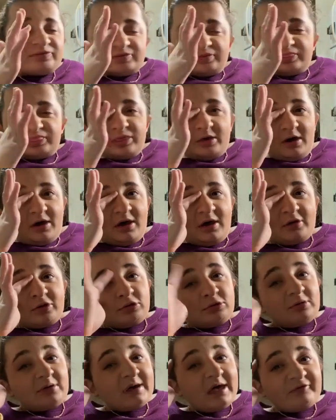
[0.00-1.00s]
the
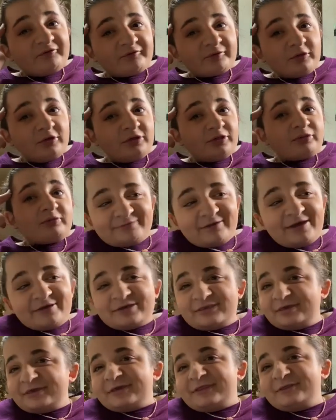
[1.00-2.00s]
Garage 33. Probably going
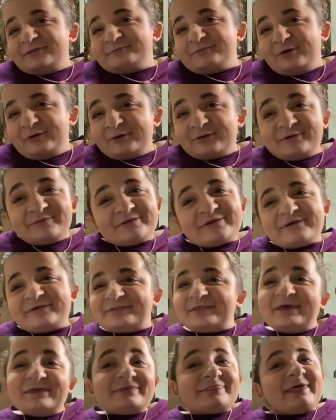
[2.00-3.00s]
to get his burger because,
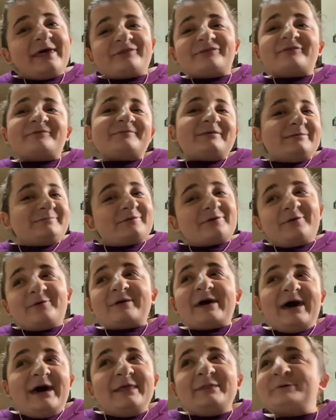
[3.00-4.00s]
like, that's a typical
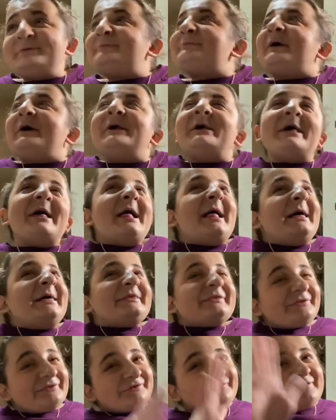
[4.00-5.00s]
Conor. But,
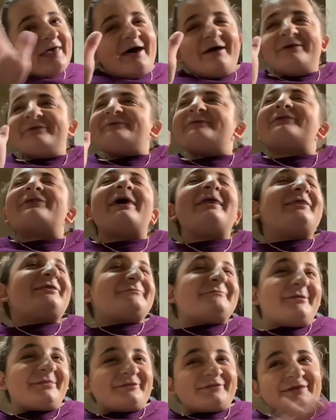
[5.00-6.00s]
sorry, just had to
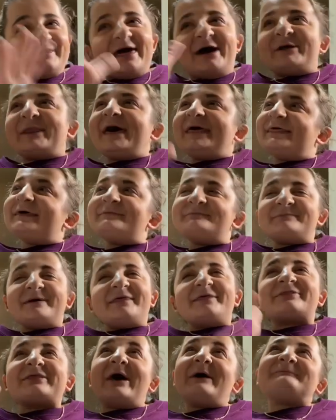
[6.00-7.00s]
spell the tea out on him. But
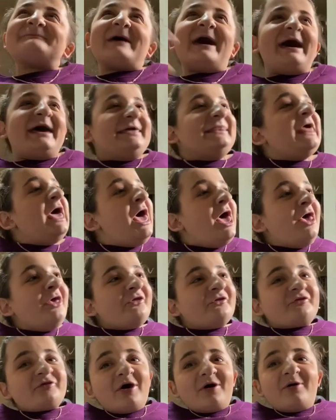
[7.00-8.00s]
it's all fine.
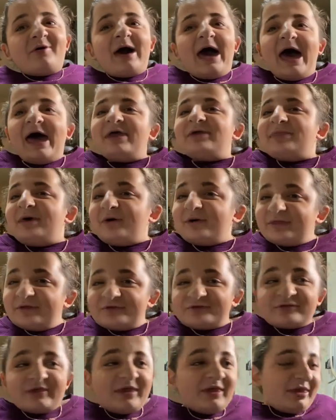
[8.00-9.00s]
So, I
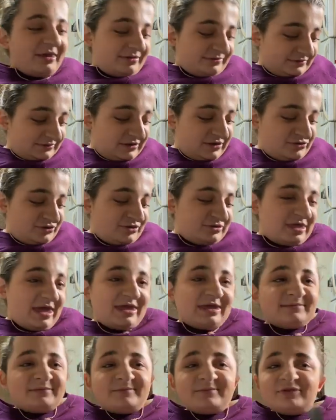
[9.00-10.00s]
noticed, because, like, I
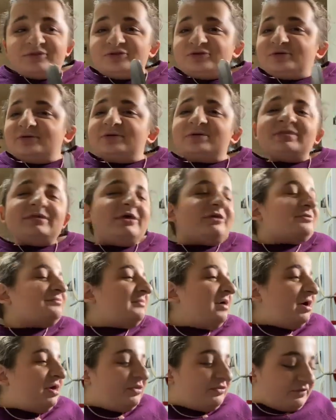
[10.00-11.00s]
haven't been doing this
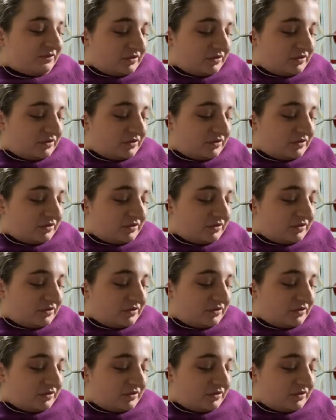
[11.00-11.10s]
much,